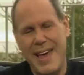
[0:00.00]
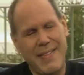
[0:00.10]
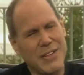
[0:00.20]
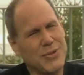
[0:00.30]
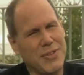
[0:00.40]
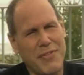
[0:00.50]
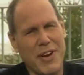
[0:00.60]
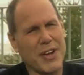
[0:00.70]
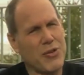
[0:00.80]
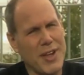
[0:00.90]
And this was a
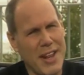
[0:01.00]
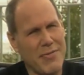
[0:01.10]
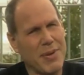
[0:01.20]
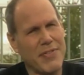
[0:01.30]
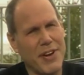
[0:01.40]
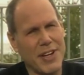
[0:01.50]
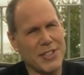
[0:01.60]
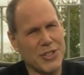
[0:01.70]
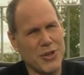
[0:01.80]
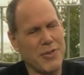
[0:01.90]
very creative but very
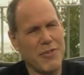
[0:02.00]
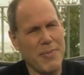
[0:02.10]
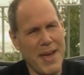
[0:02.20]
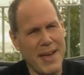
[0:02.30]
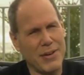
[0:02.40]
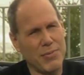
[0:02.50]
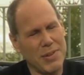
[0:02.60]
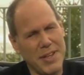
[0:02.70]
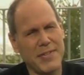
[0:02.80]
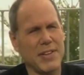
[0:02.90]
conservative man who
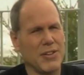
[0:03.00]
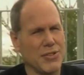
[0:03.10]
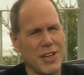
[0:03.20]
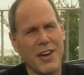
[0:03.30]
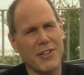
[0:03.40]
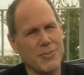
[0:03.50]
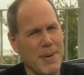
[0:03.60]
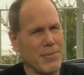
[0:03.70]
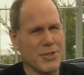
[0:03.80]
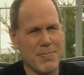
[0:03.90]
believed in using other
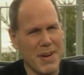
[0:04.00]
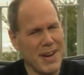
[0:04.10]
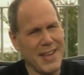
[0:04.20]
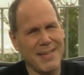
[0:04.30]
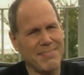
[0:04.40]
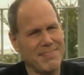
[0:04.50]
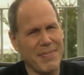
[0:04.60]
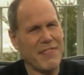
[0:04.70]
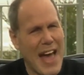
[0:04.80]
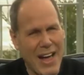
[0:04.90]
people's money and
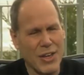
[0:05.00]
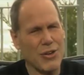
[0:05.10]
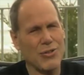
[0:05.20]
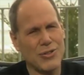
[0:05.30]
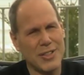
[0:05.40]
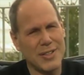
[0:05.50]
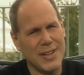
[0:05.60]
values.